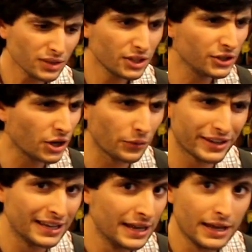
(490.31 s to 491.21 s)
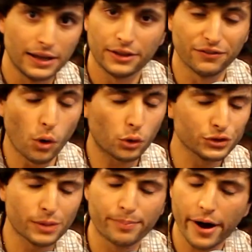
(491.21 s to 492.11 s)
You know, the
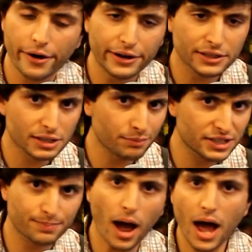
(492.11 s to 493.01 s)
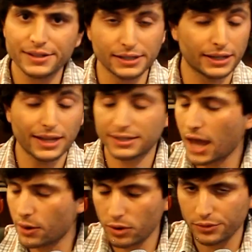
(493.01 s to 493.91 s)
vocals are buried in some spots, and like that's
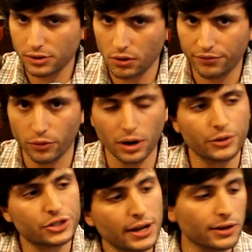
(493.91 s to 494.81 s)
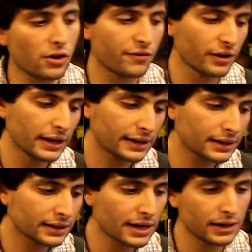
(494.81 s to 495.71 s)
kind of what I was going for. I was trying to go for like
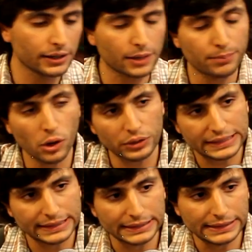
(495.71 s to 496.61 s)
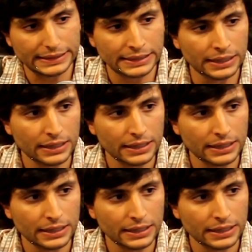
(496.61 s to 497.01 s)
a kind of like a Bo Diddley